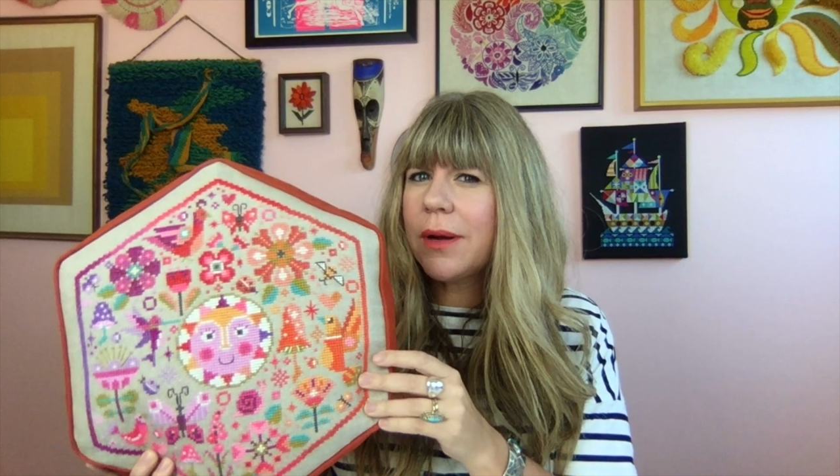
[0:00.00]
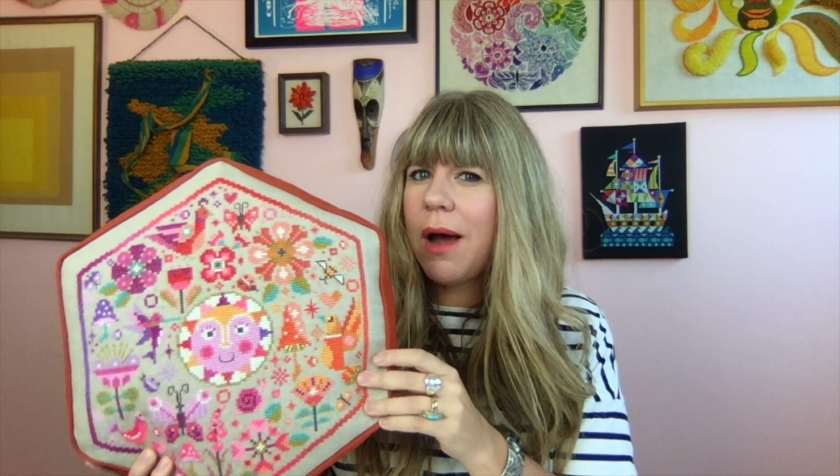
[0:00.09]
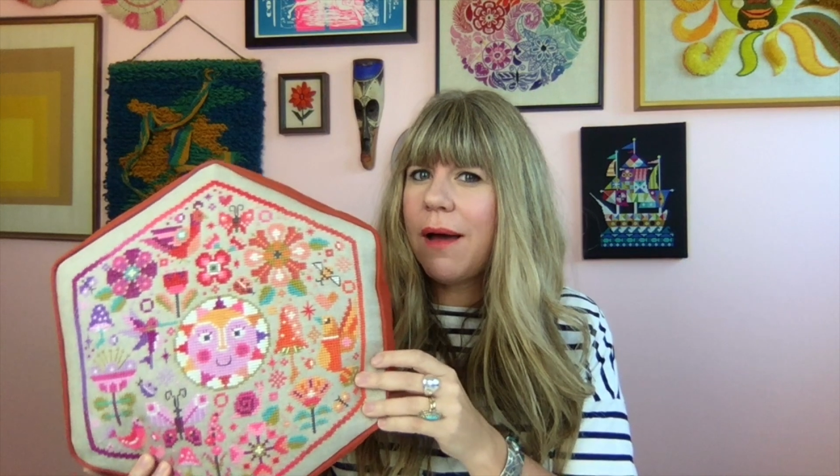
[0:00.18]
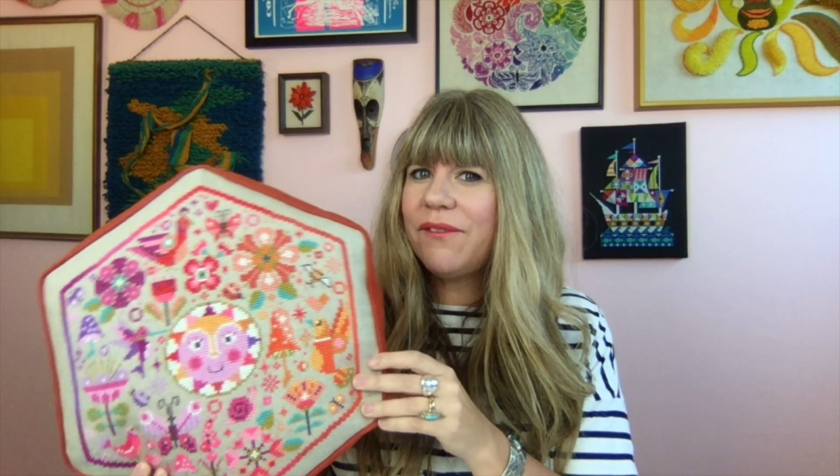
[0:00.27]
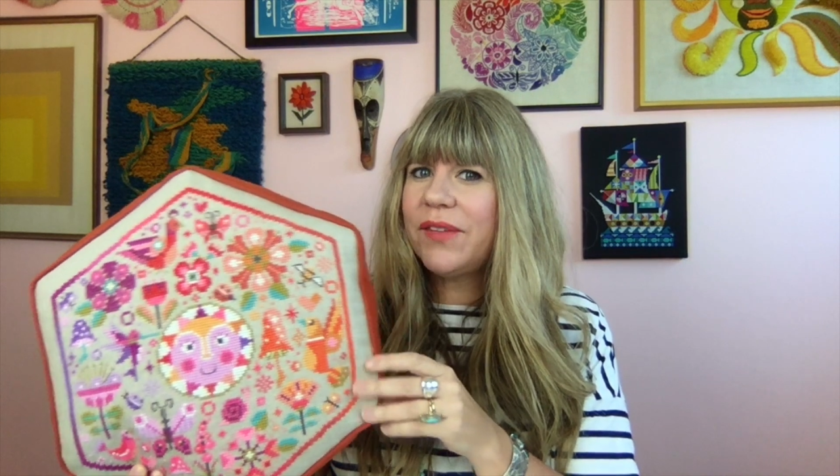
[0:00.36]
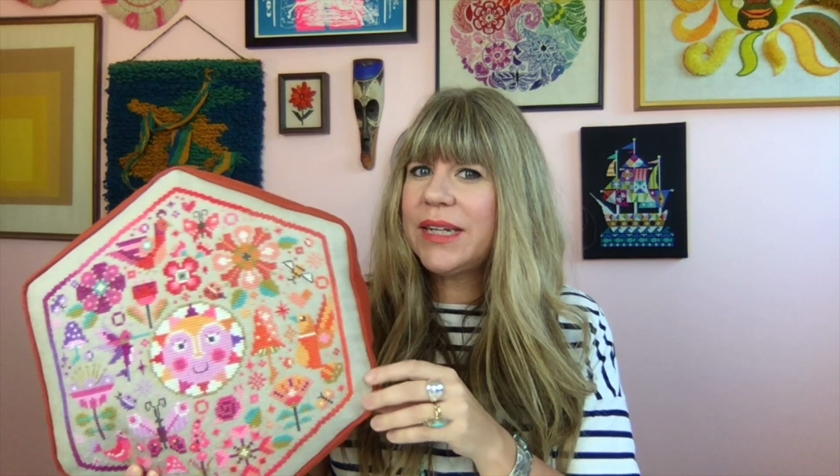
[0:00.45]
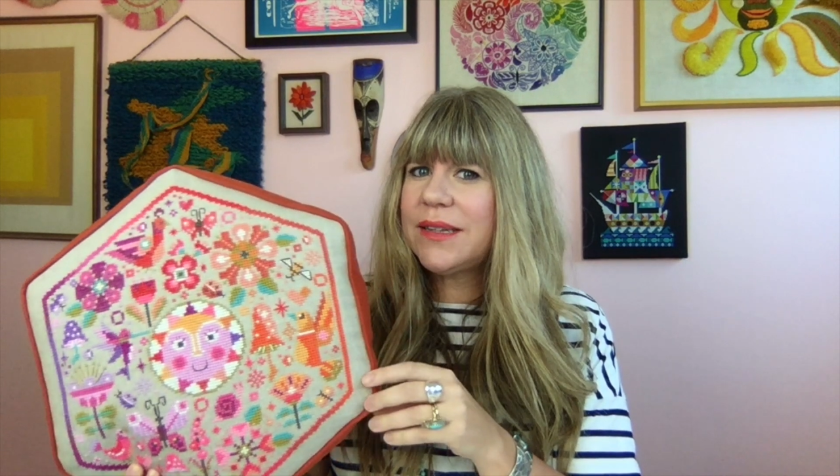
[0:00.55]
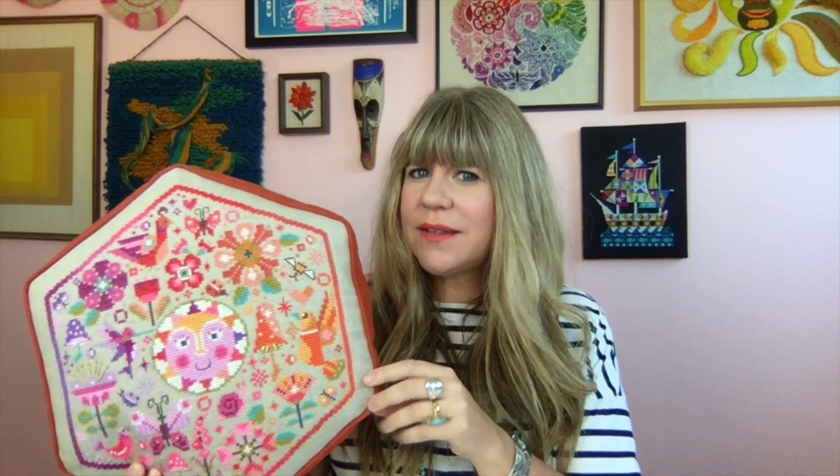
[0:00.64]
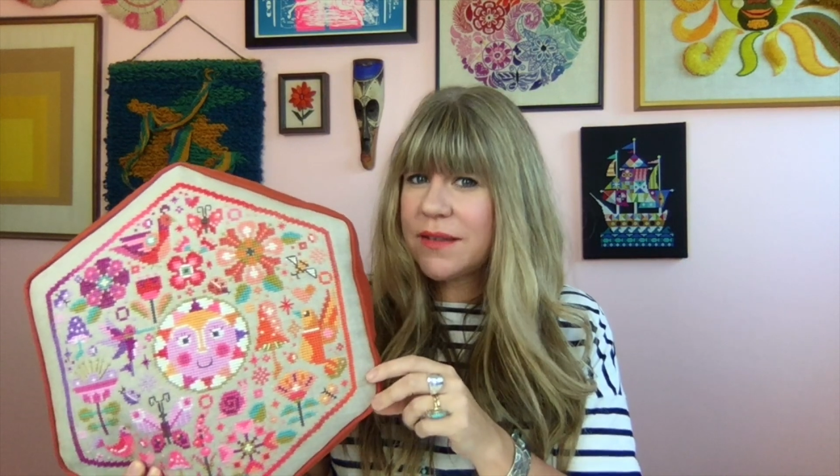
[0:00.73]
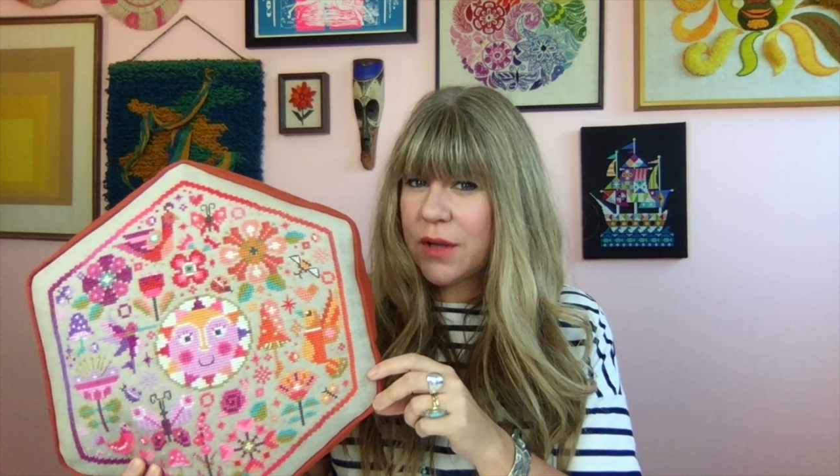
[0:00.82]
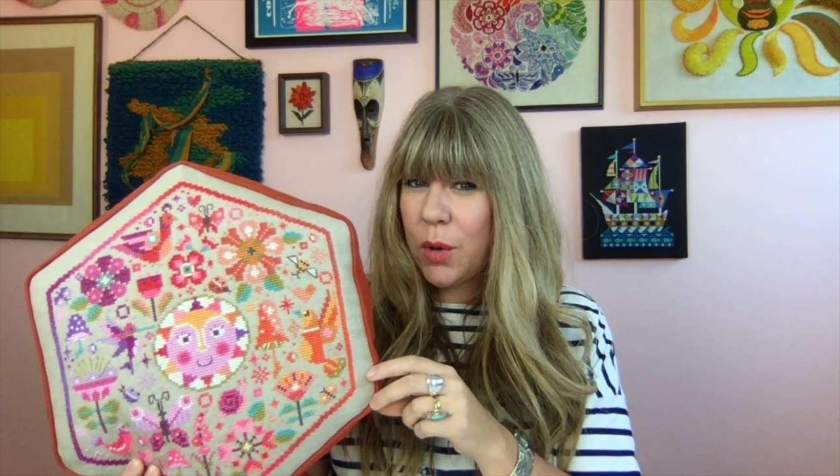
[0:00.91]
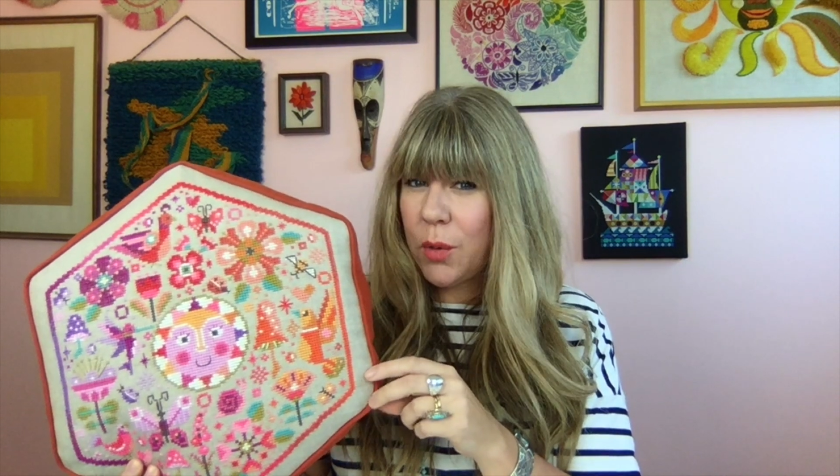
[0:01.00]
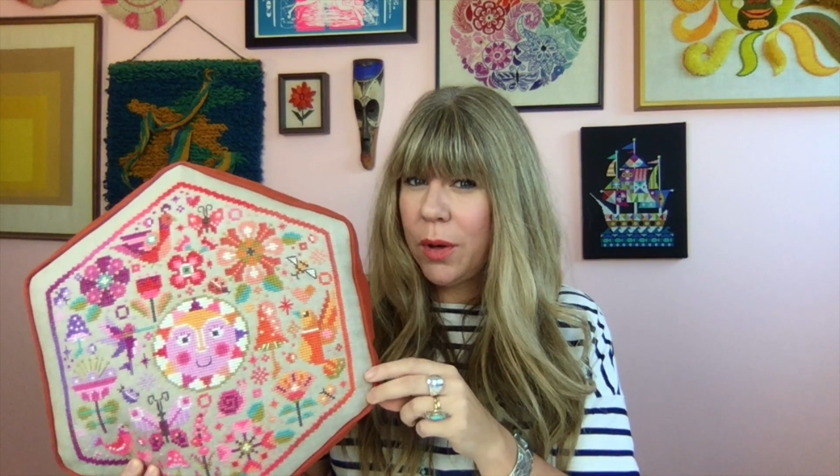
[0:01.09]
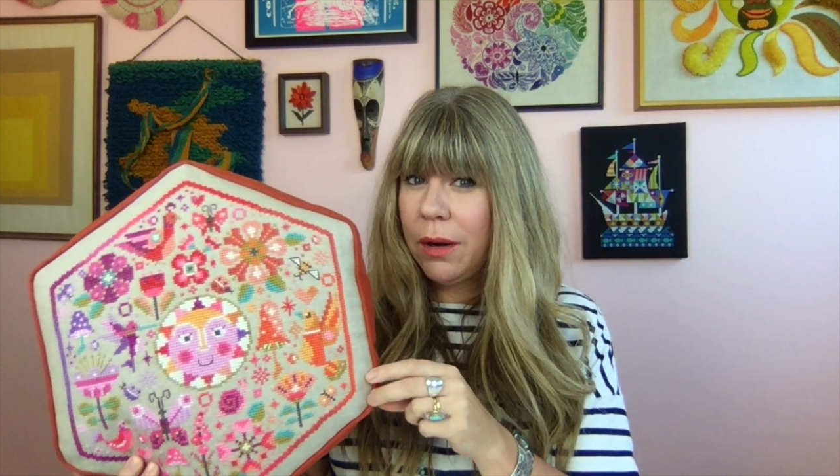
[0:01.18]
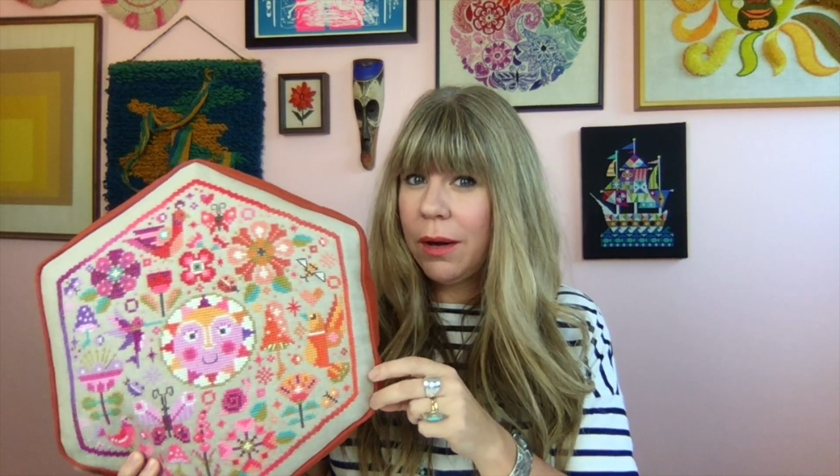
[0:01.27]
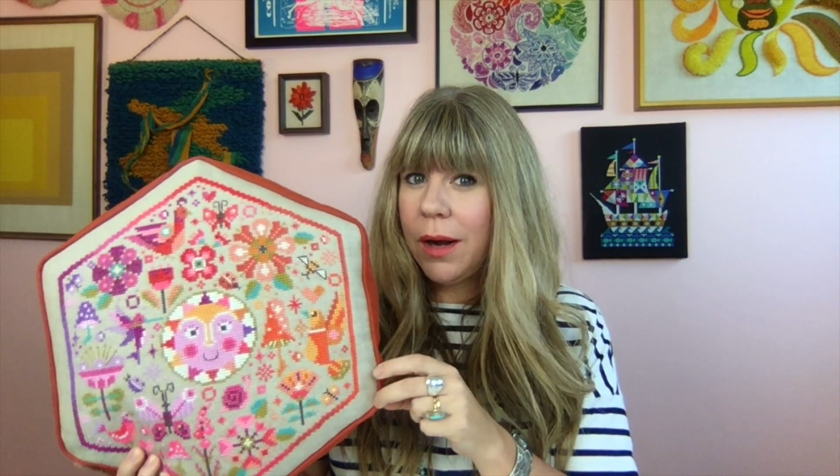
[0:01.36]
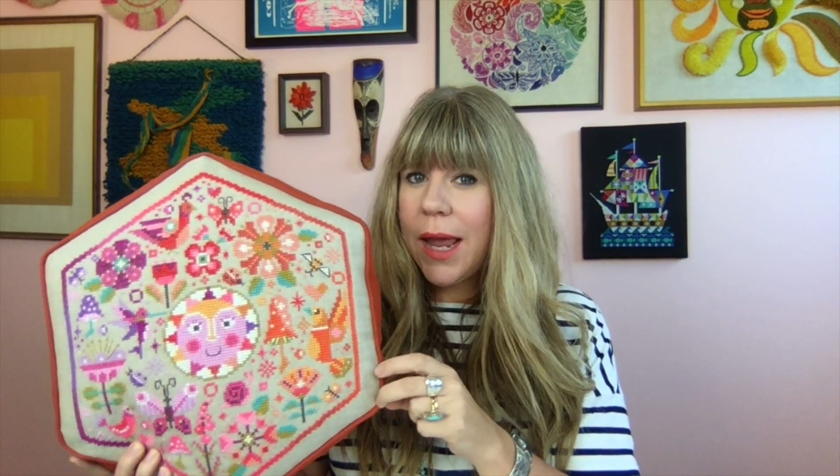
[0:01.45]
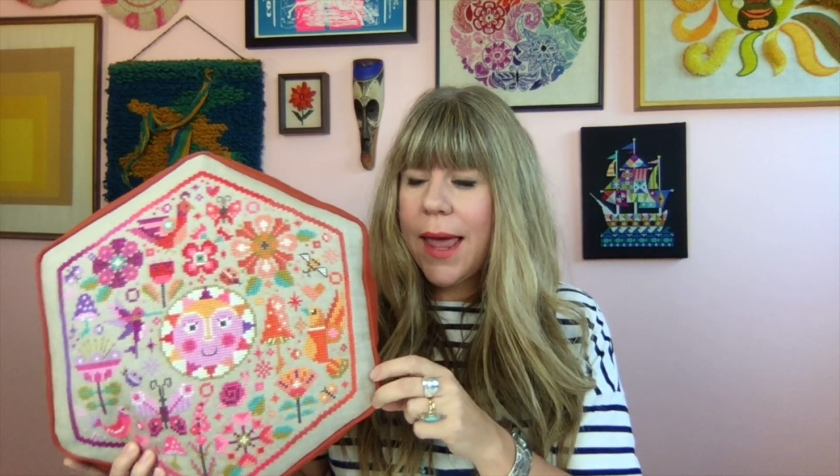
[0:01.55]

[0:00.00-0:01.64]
confident sewer,